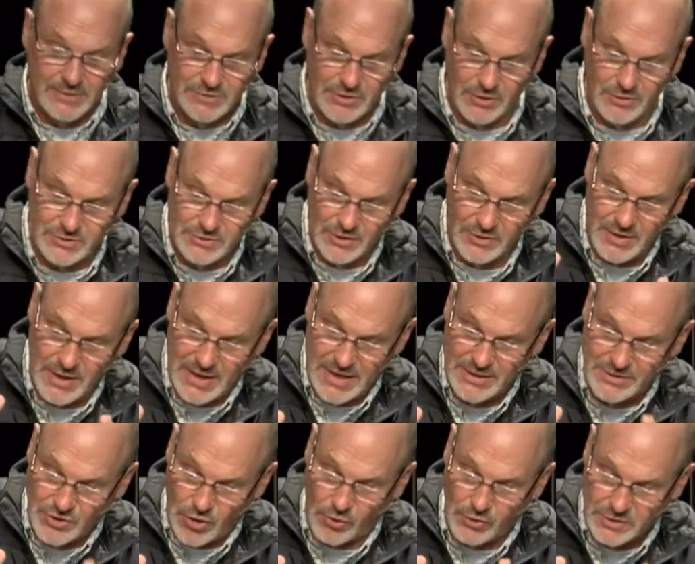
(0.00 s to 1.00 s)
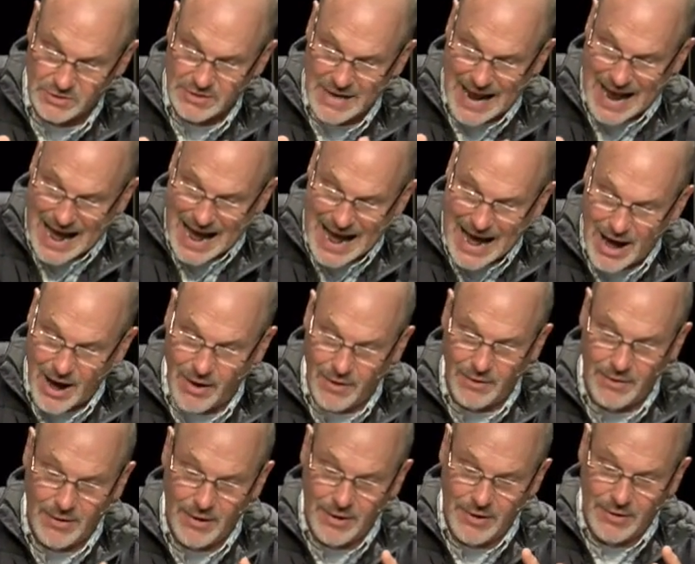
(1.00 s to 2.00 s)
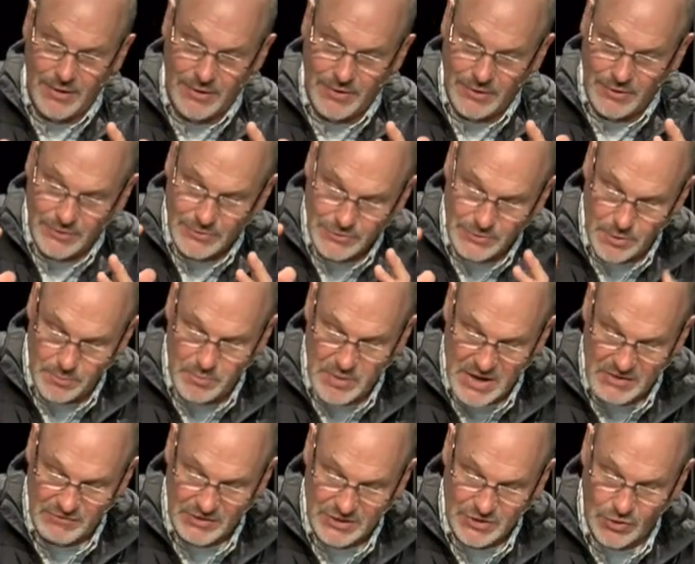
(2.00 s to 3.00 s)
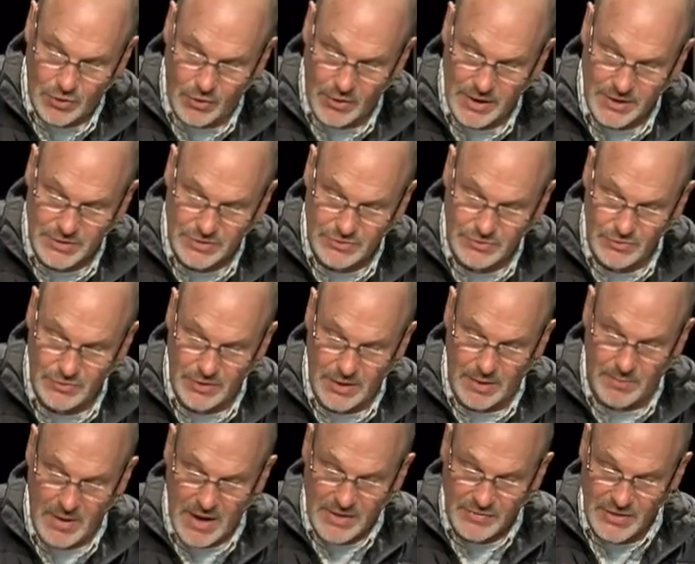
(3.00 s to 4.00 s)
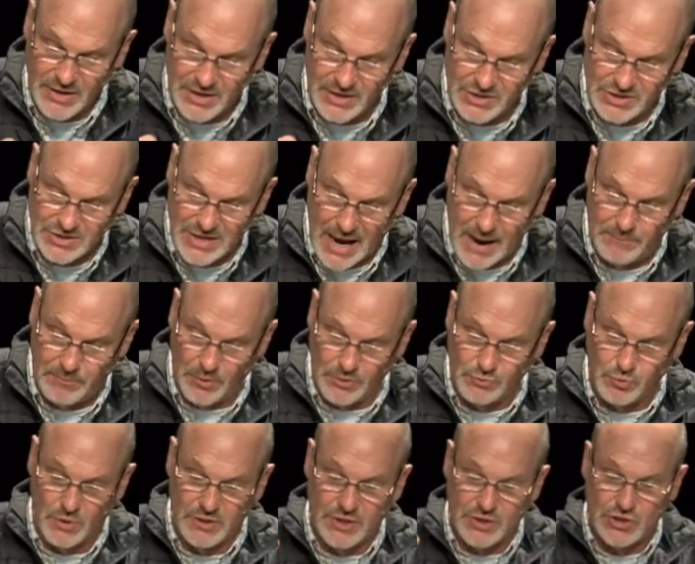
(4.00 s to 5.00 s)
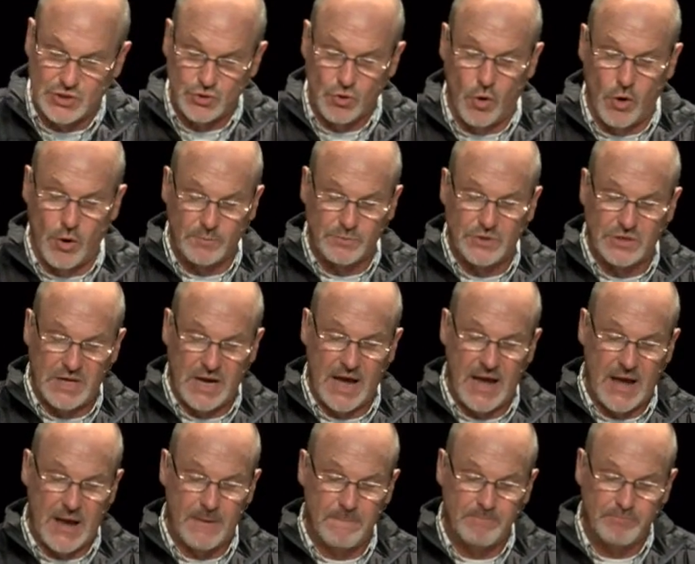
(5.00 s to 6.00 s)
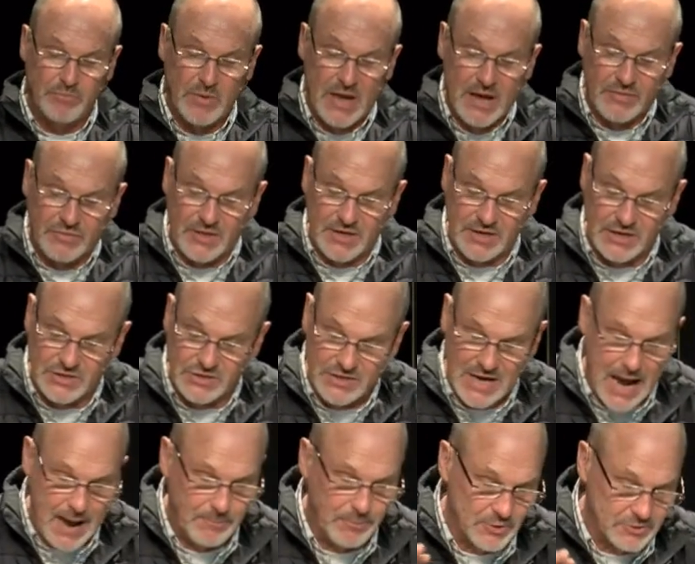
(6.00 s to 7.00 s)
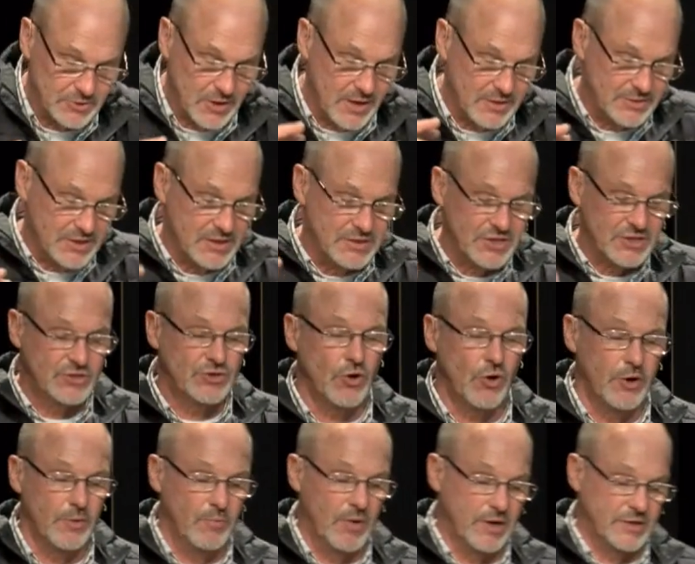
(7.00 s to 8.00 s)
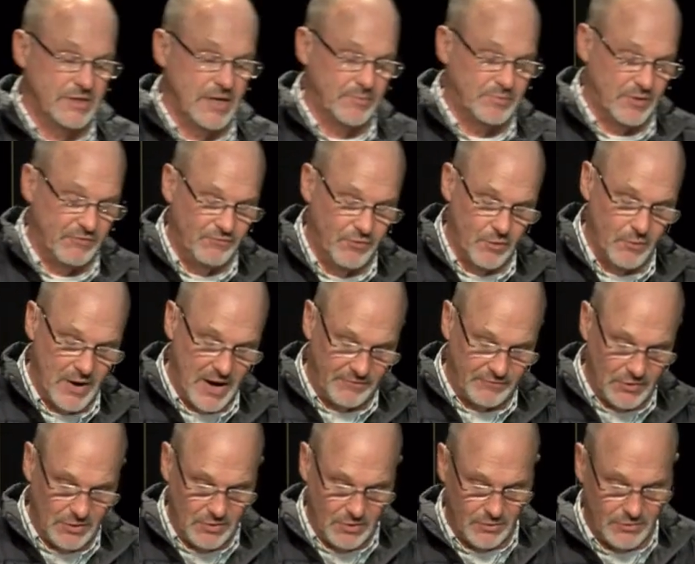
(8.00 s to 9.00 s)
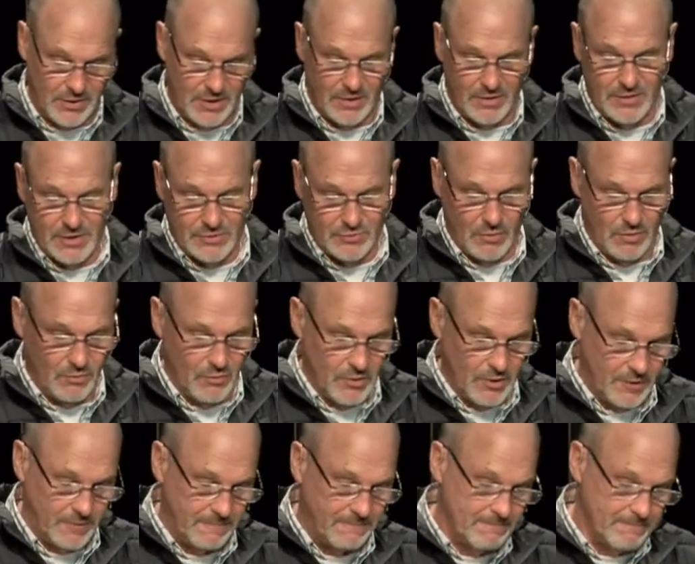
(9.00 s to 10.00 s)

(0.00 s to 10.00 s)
So, so he told us how to be victorious through them. The disciples, when the storms came, the disciples, just go to Mark chapter four. We have to go there or this won't work.